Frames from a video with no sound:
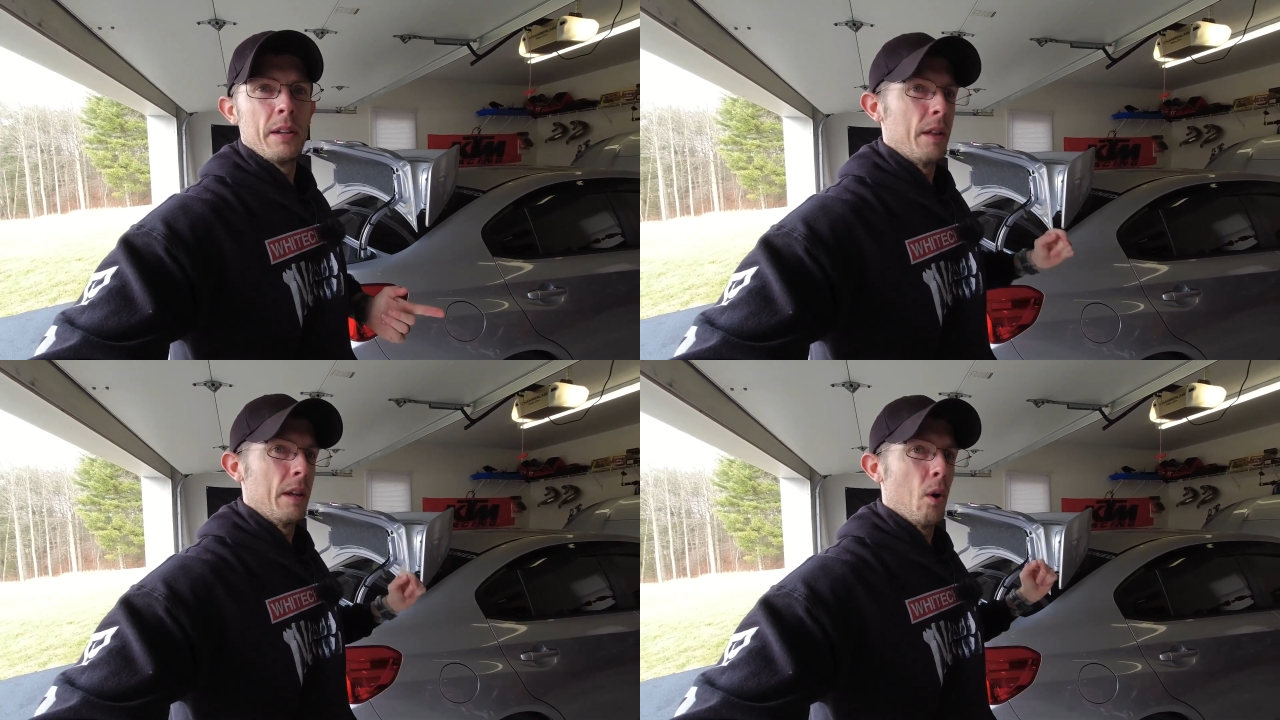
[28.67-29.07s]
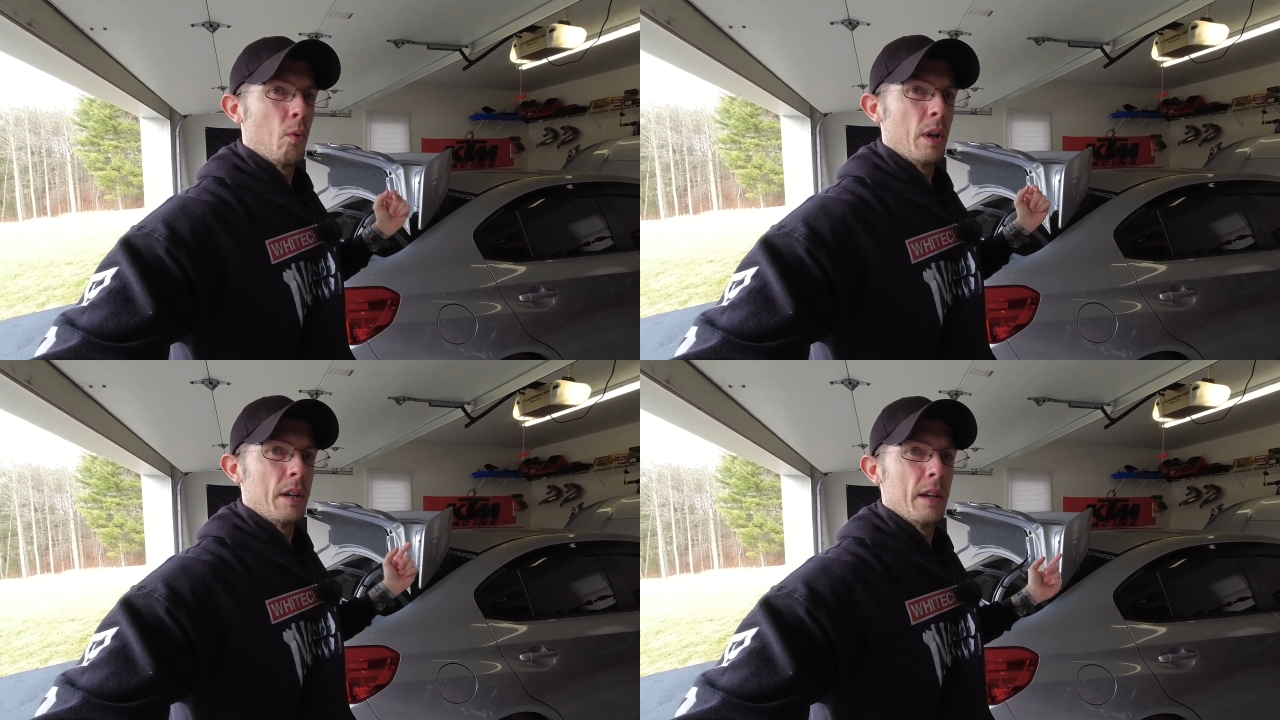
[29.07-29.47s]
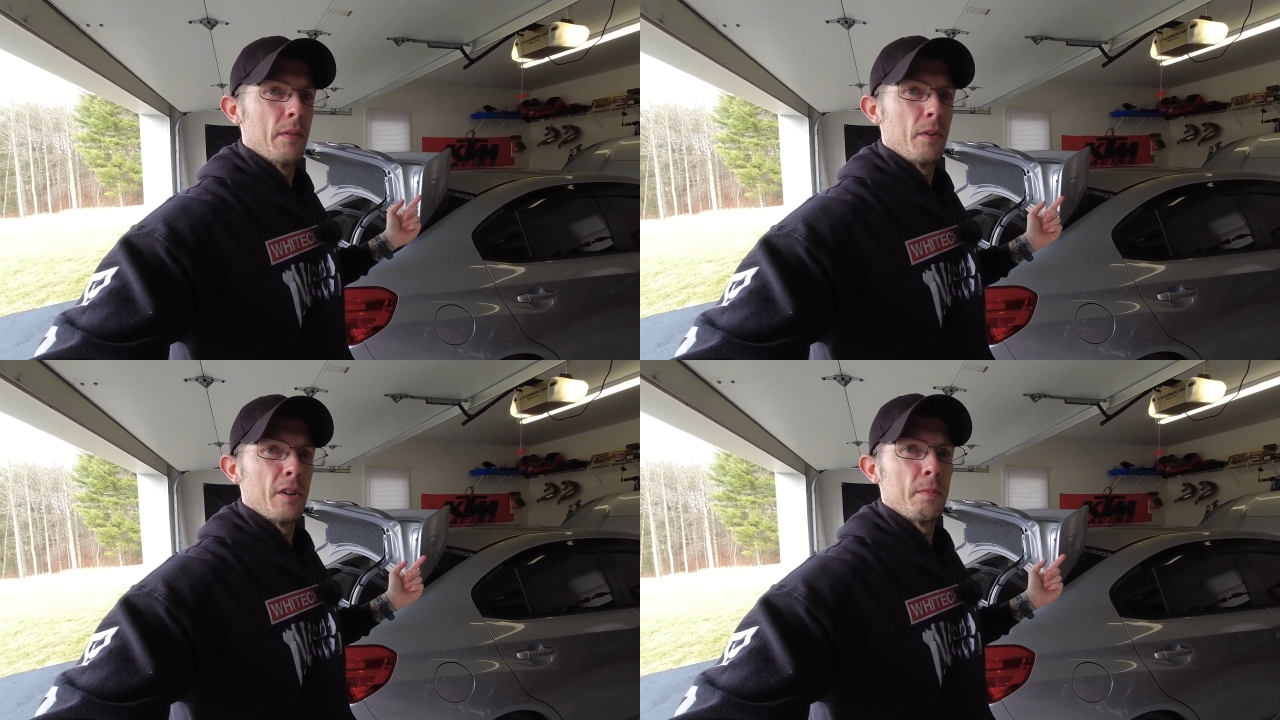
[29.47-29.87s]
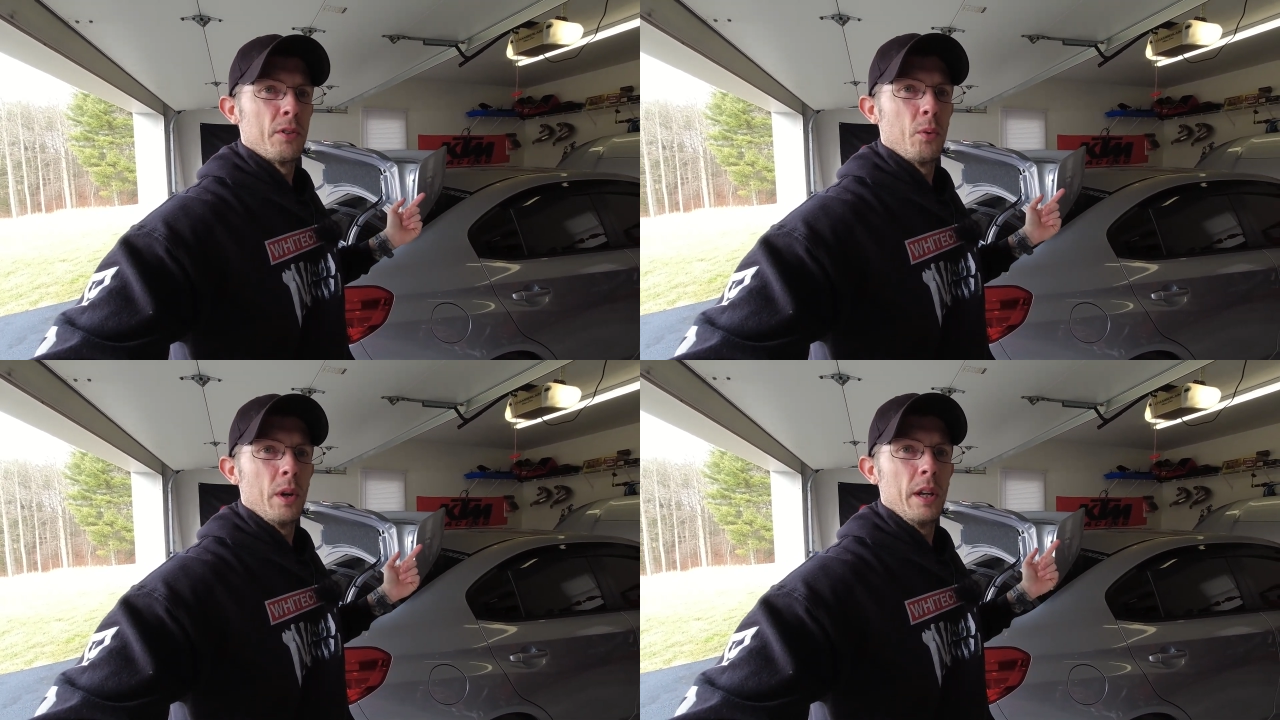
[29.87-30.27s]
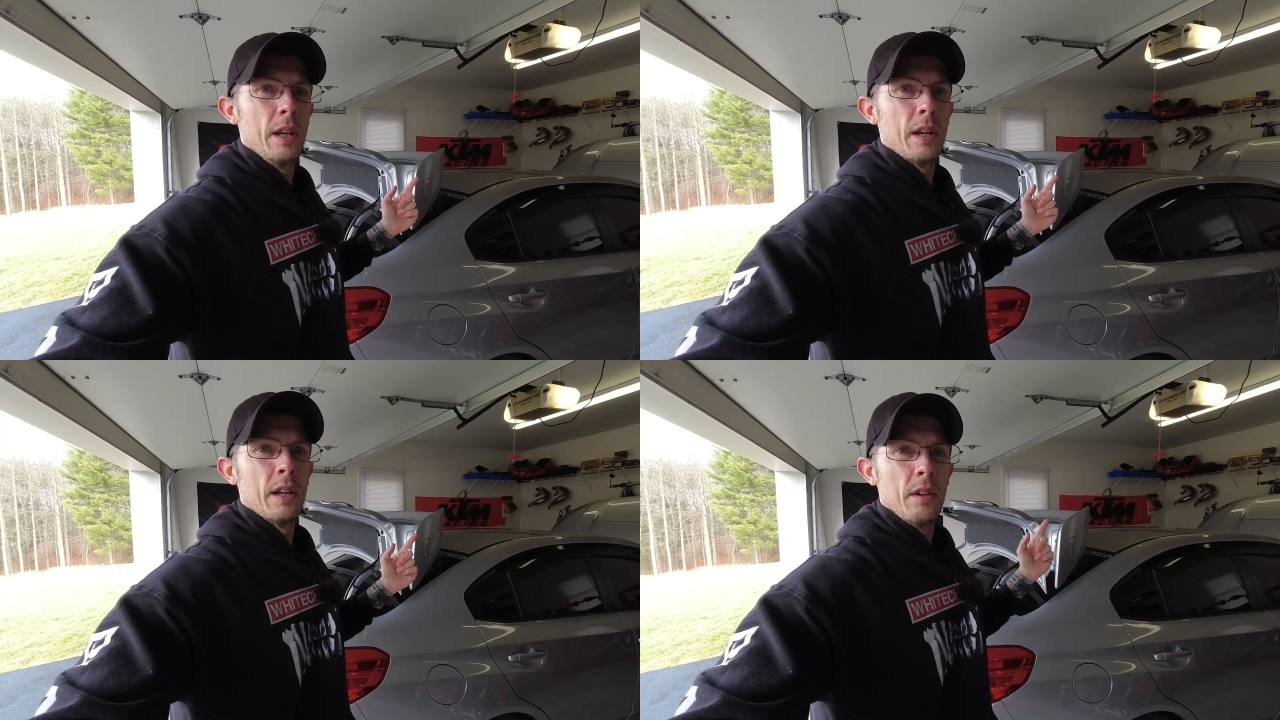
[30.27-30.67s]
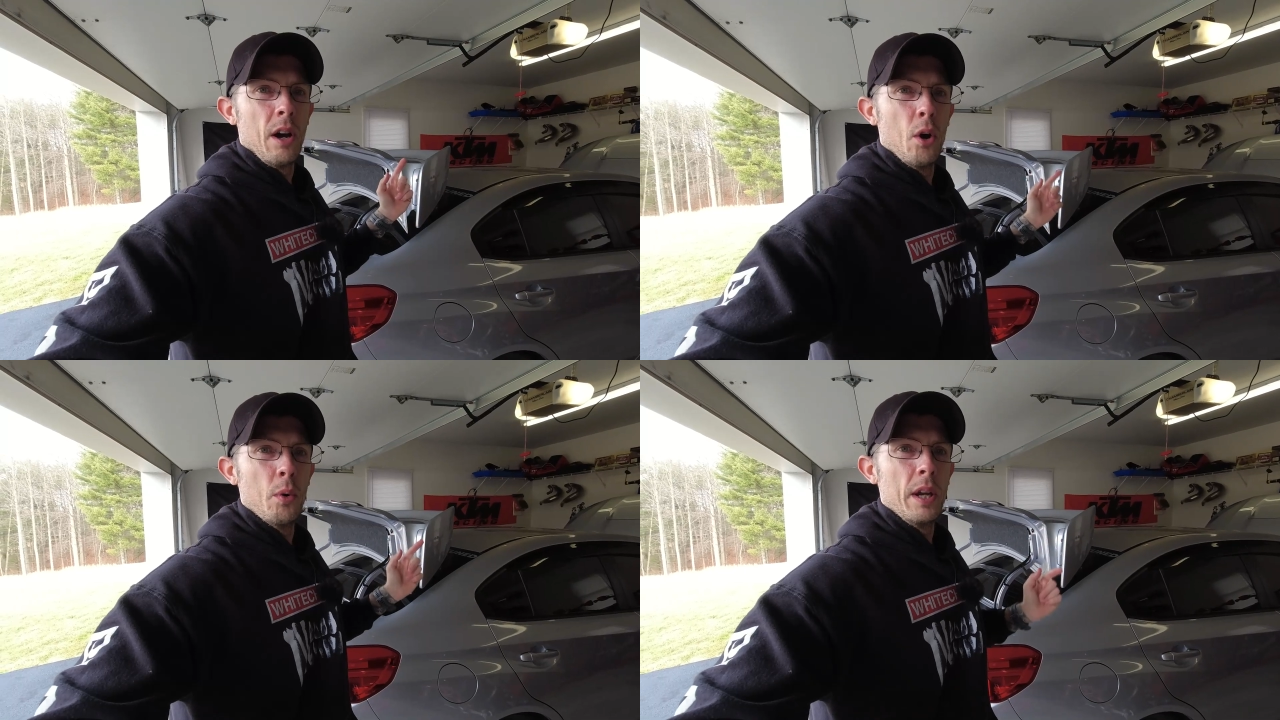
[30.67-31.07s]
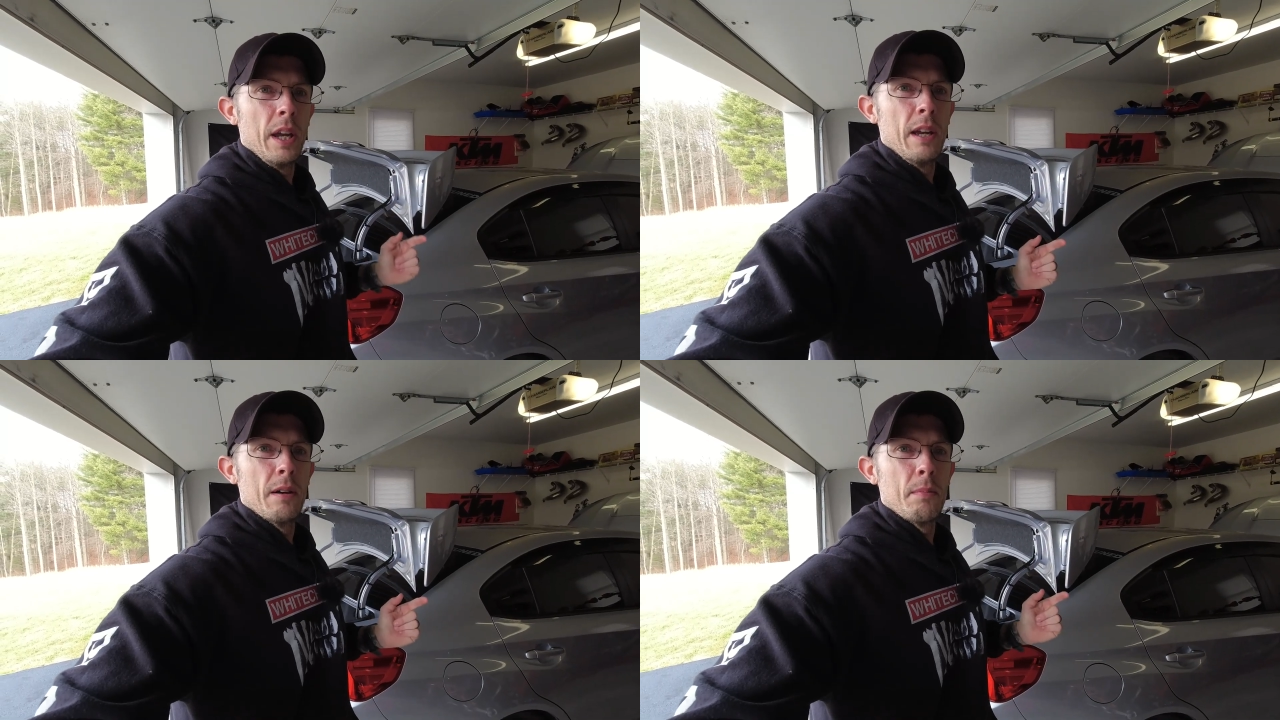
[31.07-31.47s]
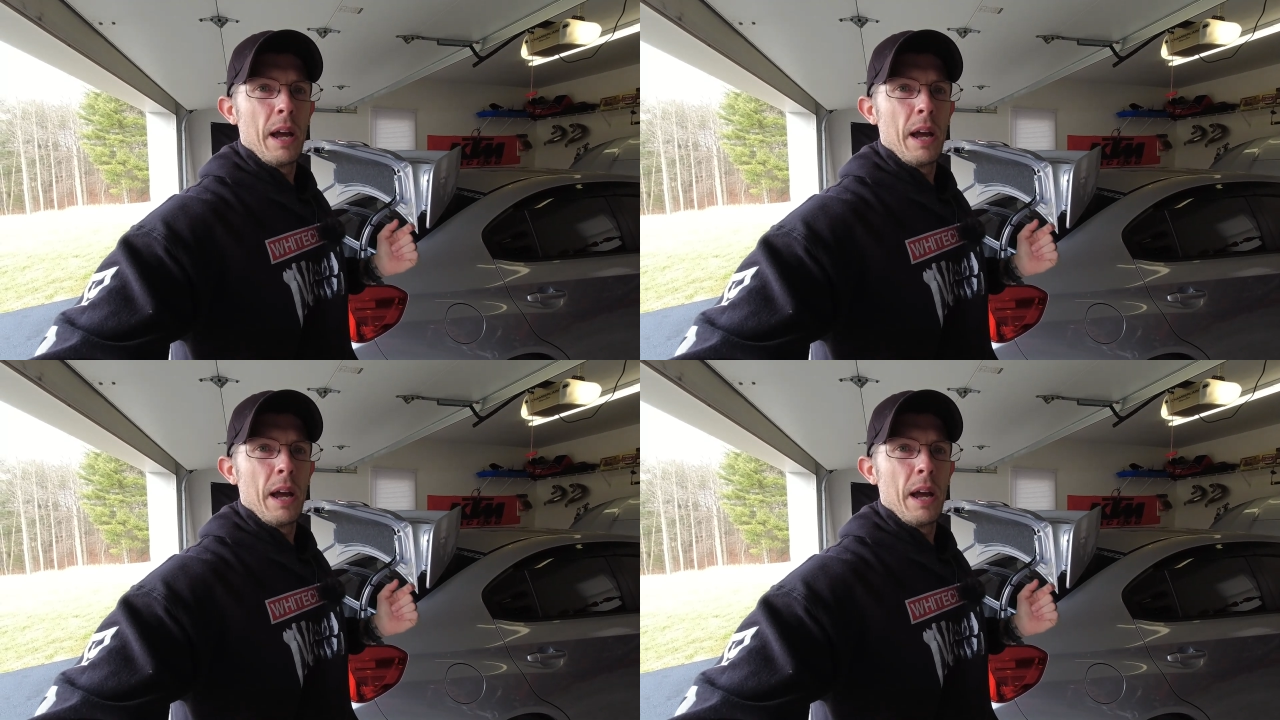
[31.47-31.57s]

the only difference between the OEM